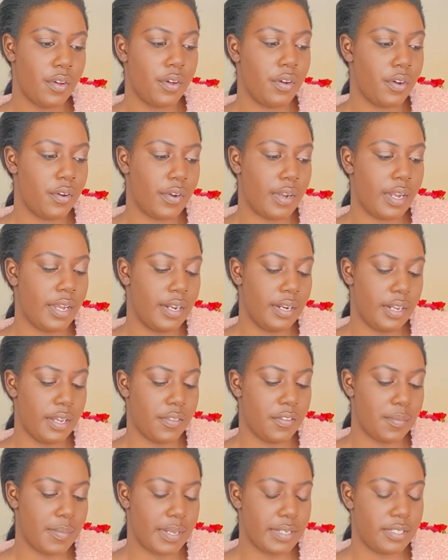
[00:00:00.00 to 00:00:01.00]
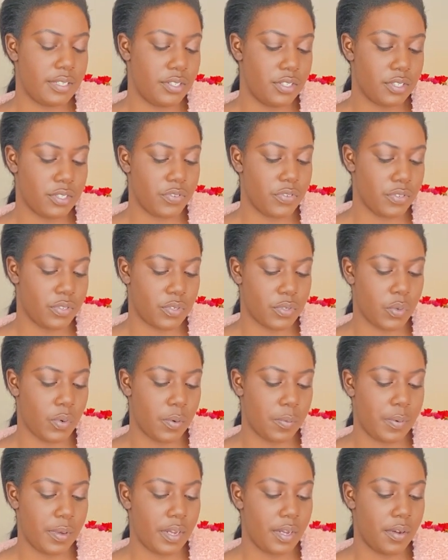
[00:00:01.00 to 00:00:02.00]
All right, any other messages for
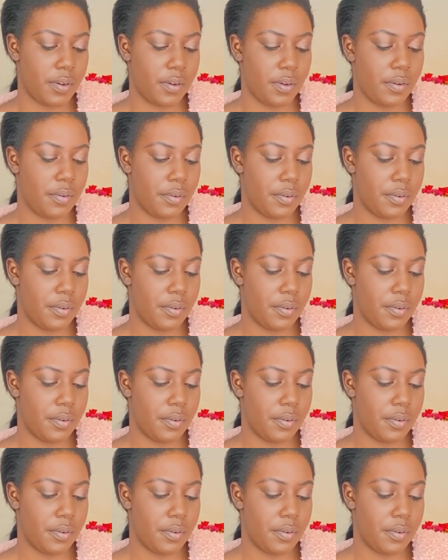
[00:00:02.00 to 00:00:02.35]
Scorpio?